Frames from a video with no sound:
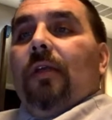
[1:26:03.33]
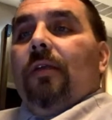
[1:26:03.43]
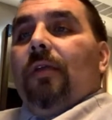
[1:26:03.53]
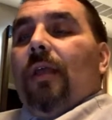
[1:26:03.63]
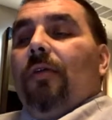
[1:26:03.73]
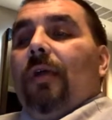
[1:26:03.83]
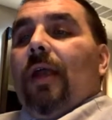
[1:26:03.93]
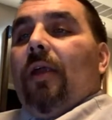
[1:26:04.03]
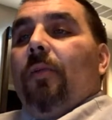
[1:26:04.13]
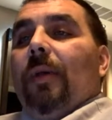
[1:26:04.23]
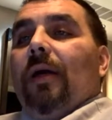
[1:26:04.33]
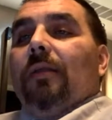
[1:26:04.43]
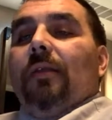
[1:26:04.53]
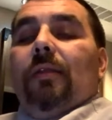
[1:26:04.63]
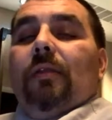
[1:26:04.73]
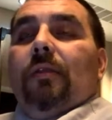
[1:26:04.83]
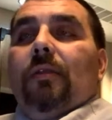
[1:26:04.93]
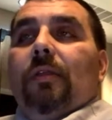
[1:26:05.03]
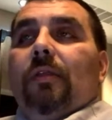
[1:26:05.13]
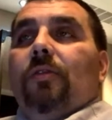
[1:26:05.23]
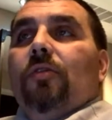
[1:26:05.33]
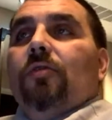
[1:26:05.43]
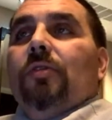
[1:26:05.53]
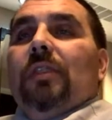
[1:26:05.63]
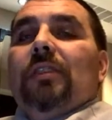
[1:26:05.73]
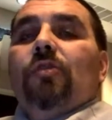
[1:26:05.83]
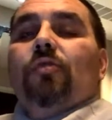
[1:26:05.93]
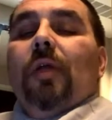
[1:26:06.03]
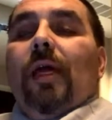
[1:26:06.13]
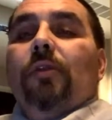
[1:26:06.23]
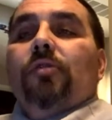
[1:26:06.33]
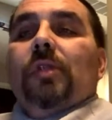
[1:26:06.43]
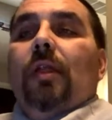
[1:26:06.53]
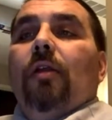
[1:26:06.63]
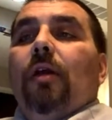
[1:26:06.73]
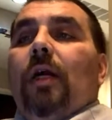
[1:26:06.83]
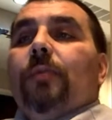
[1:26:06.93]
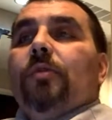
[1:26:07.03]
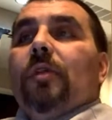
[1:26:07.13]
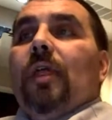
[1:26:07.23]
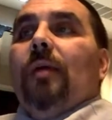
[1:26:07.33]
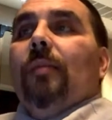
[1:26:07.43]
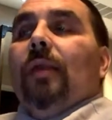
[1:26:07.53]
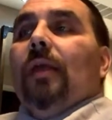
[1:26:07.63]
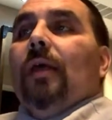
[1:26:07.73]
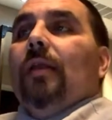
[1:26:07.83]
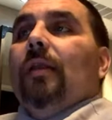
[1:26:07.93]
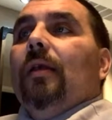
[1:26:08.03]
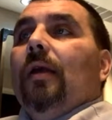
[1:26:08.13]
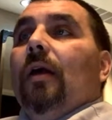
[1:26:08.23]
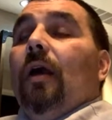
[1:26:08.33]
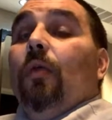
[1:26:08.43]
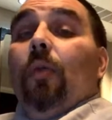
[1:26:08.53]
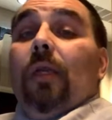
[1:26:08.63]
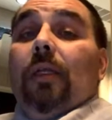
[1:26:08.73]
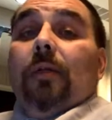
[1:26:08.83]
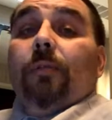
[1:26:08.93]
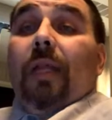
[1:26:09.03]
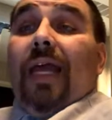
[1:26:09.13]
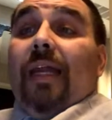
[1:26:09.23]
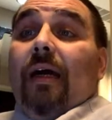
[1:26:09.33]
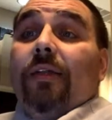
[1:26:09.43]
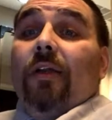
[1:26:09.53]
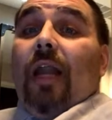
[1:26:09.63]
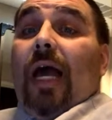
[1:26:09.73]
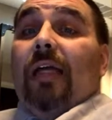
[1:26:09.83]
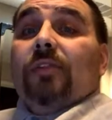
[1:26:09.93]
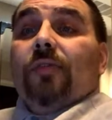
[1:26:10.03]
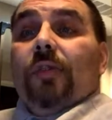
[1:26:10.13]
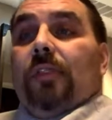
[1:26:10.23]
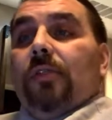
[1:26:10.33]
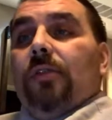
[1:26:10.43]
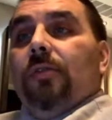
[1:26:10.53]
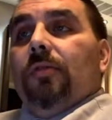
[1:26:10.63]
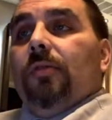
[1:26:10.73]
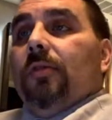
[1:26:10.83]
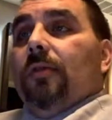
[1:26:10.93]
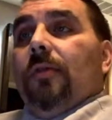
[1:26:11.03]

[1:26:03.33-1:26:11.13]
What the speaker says: don't care about these sureños that look up to them and are willing to lay down their lives for these dudes.